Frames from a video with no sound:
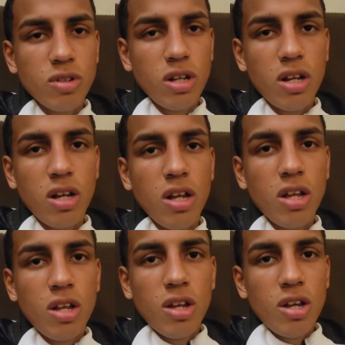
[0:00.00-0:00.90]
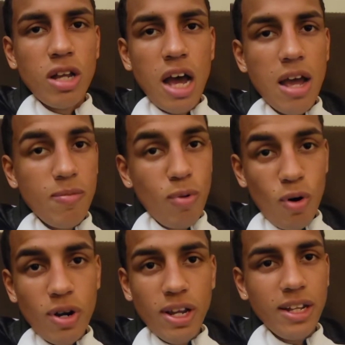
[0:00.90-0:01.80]
Uh, I
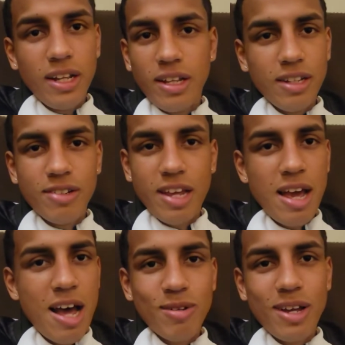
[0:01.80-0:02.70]
born in the, in the same house.